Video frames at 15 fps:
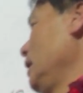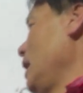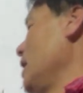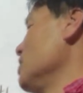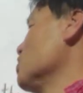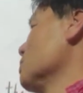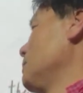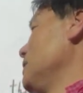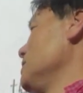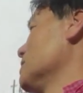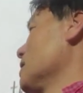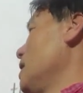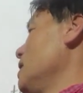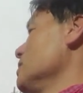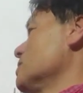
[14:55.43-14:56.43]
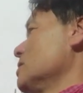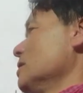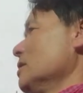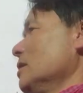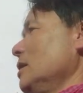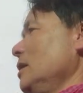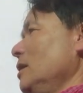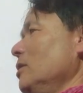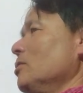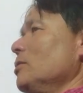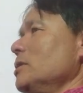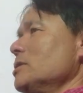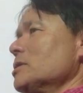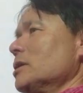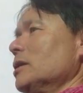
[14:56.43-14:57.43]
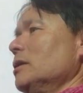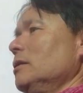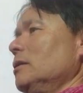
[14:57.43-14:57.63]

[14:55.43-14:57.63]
entropy is constantly increasing.